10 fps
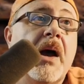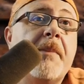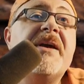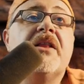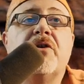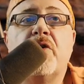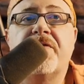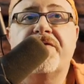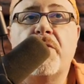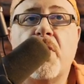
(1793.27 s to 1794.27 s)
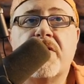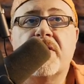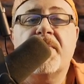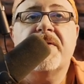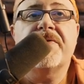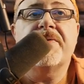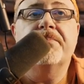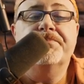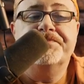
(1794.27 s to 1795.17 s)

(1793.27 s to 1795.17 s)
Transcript: I pay a little over $400 a month.